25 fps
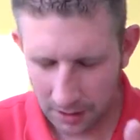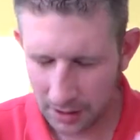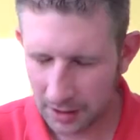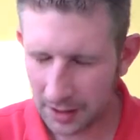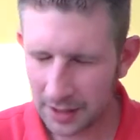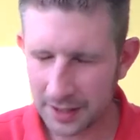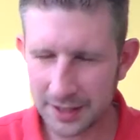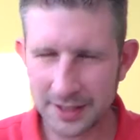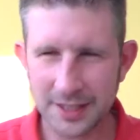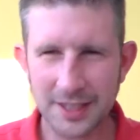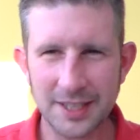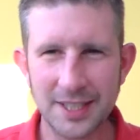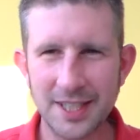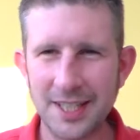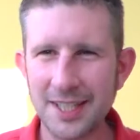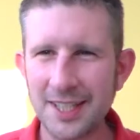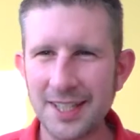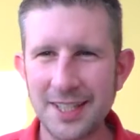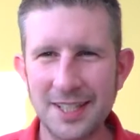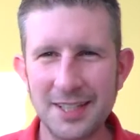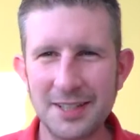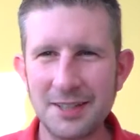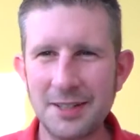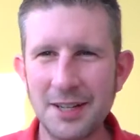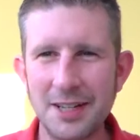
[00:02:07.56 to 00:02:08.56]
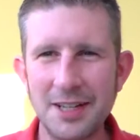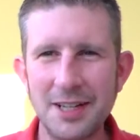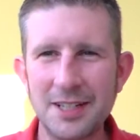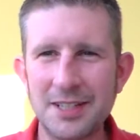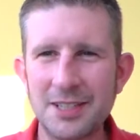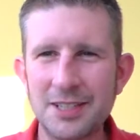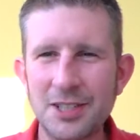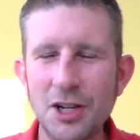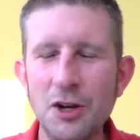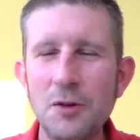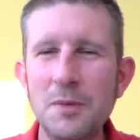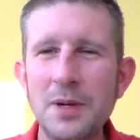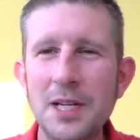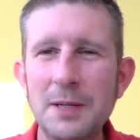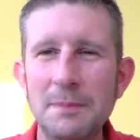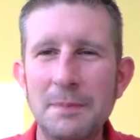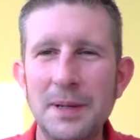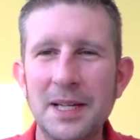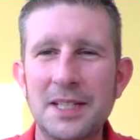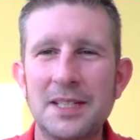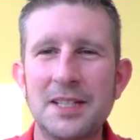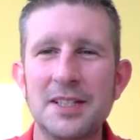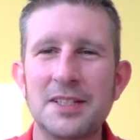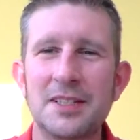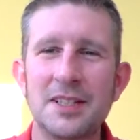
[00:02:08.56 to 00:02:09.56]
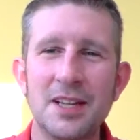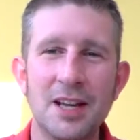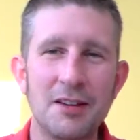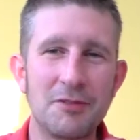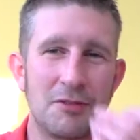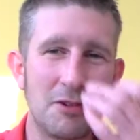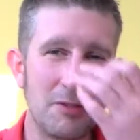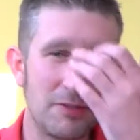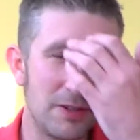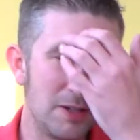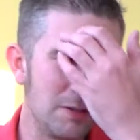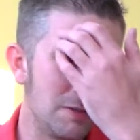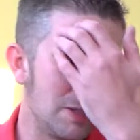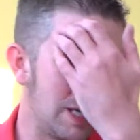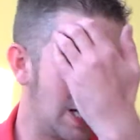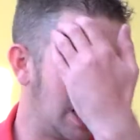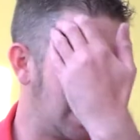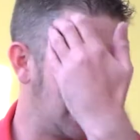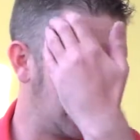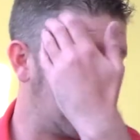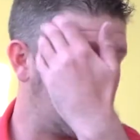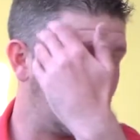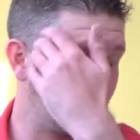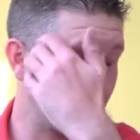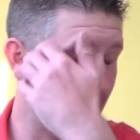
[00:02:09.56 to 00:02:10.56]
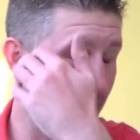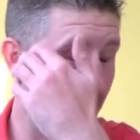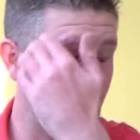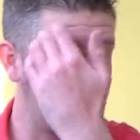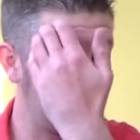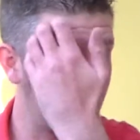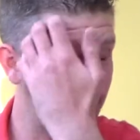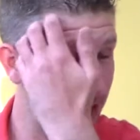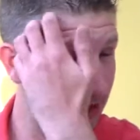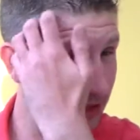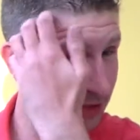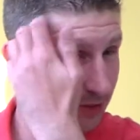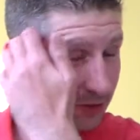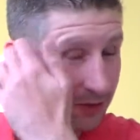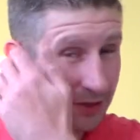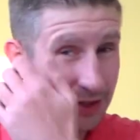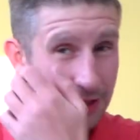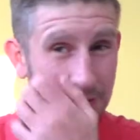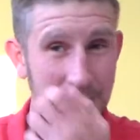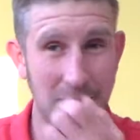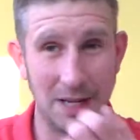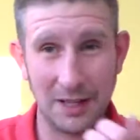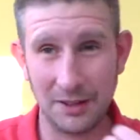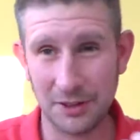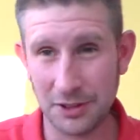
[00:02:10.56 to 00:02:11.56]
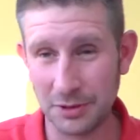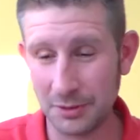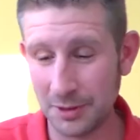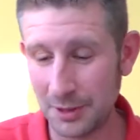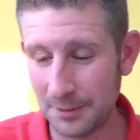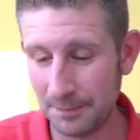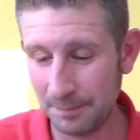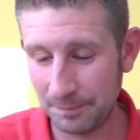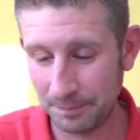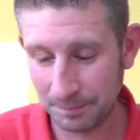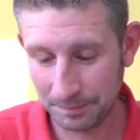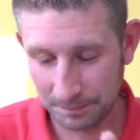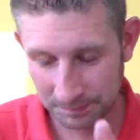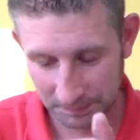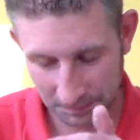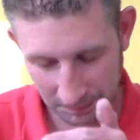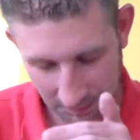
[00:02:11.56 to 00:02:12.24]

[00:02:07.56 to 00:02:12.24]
Oh, there's so many bitters that I've reviewed lately have got this sort of smell to them.